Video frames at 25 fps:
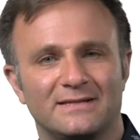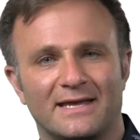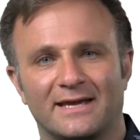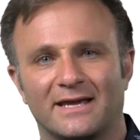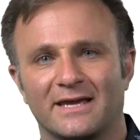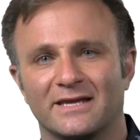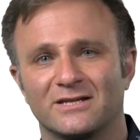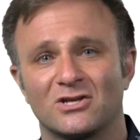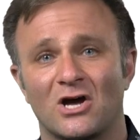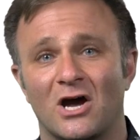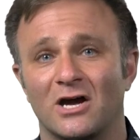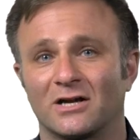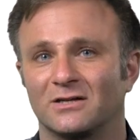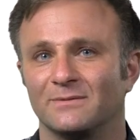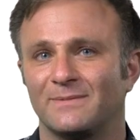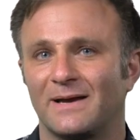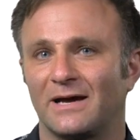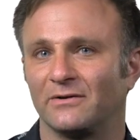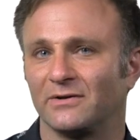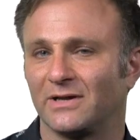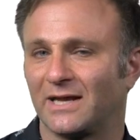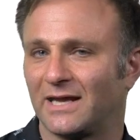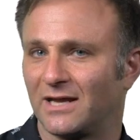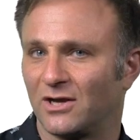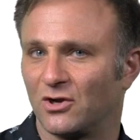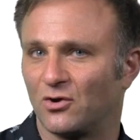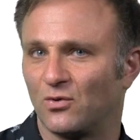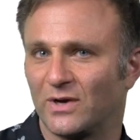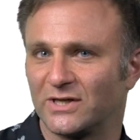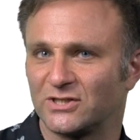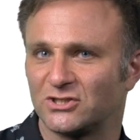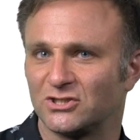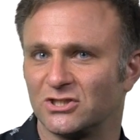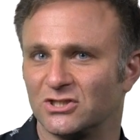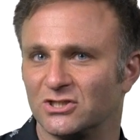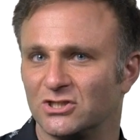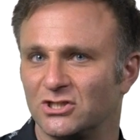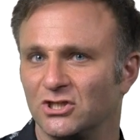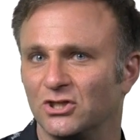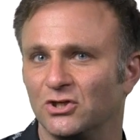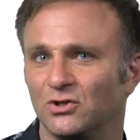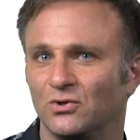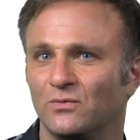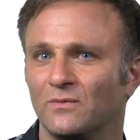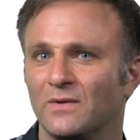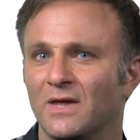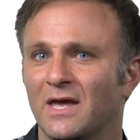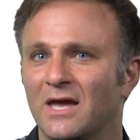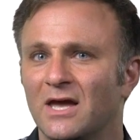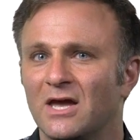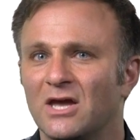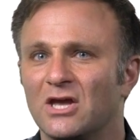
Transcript: like I talked about in question two,